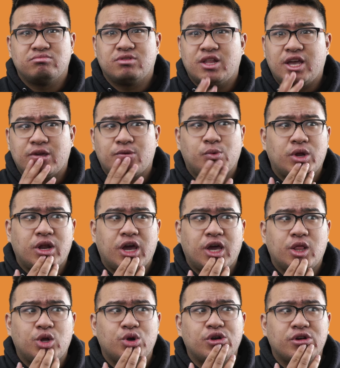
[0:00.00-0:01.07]
like what I
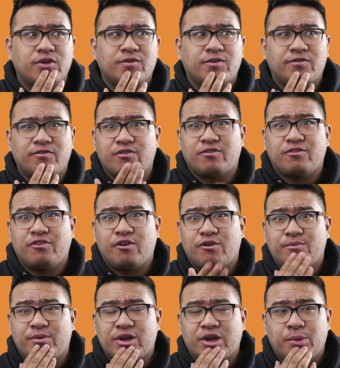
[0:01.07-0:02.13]
learned
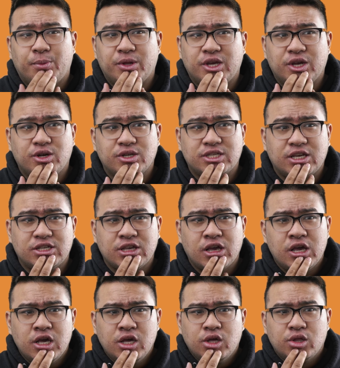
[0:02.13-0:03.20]
from a couple of years is
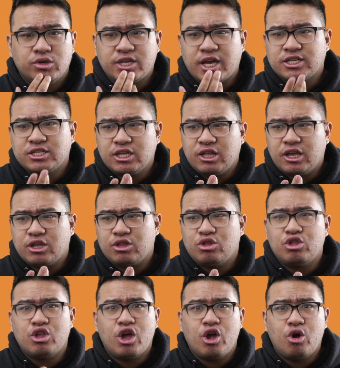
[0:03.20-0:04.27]
there's actually like
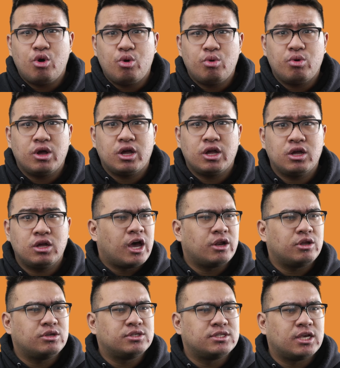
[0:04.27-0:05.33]
no, how
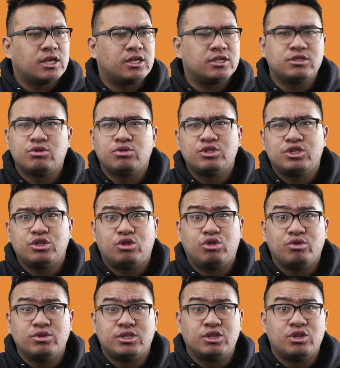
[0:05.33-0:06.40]
do you say this?
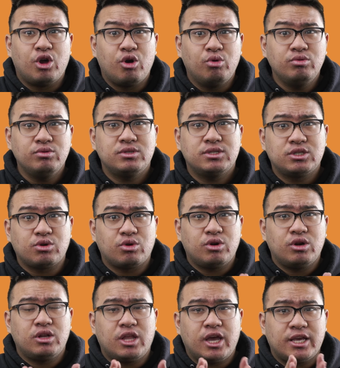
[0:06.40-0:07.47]
There's no
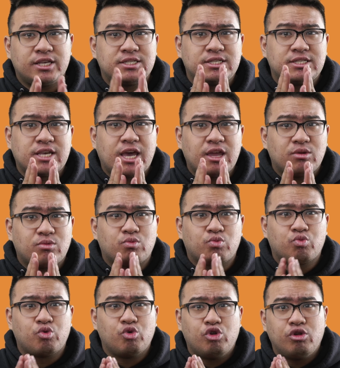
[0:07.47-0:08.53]
certain like set
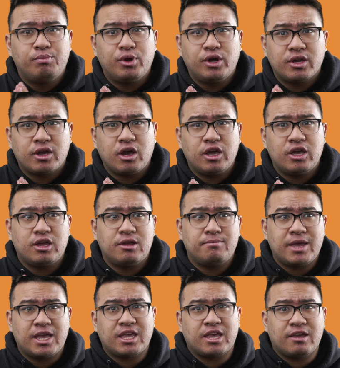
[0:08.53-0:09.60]
rule book in
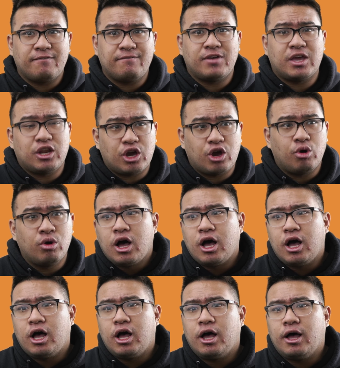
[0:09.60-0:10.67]
making a video.
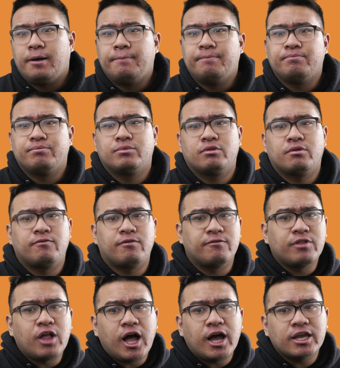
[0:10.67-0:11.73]
For
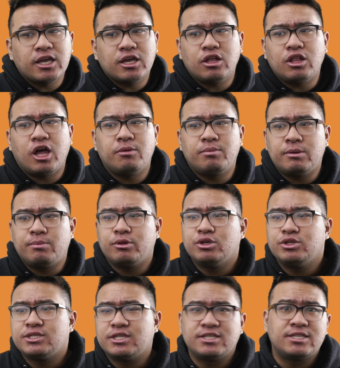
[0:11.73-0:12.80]
vlogging, a lot of people
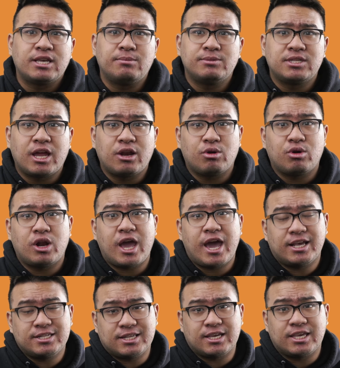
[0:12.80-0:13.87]
use the same standard
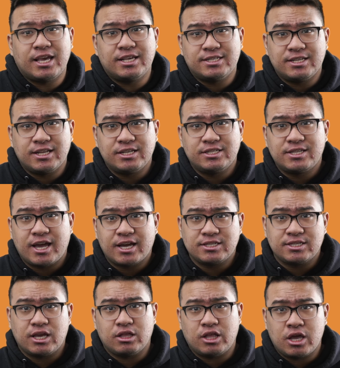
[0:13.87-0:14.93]
as like Casey Neistat
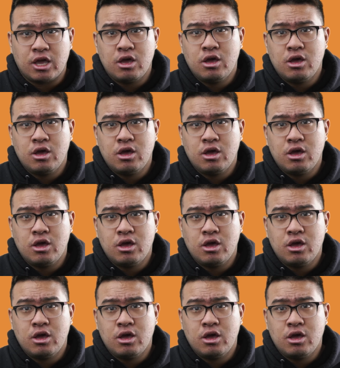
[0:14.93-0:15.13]
saying like,